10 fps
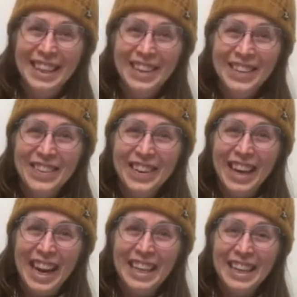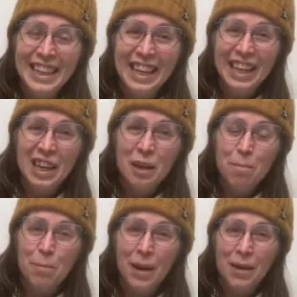or anything
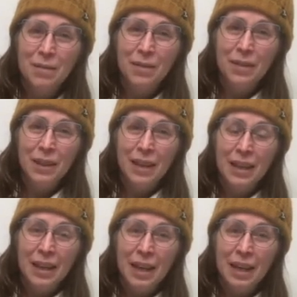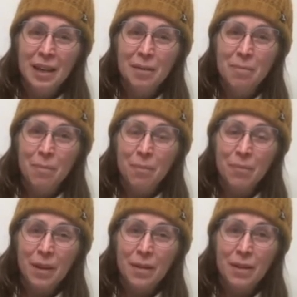above
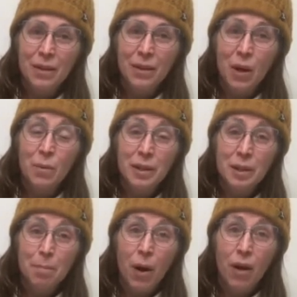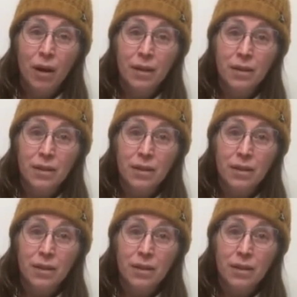the lowest part